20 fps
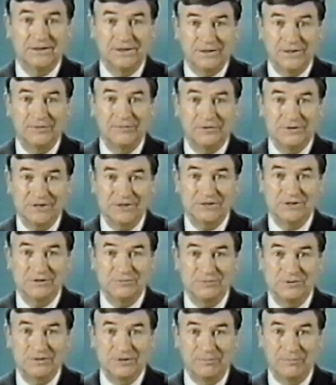the
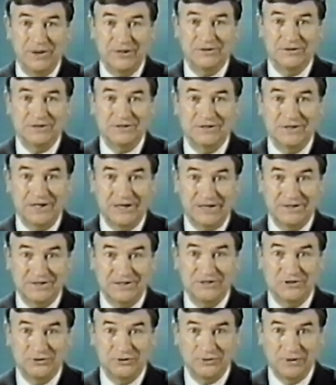systems and methods that I
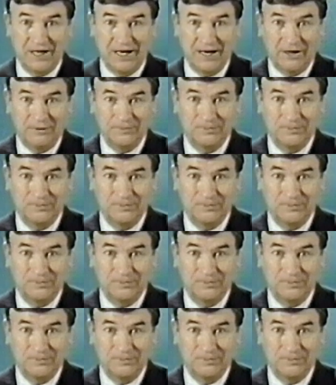teach you now.